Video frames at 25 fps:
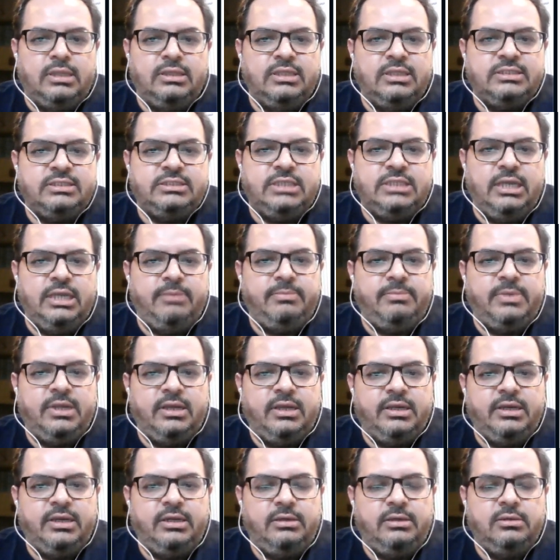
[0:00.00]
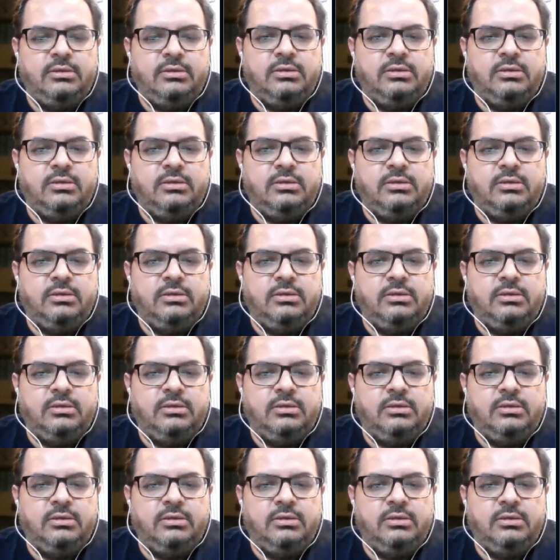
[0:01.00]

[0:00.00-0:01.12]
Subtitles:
the same target,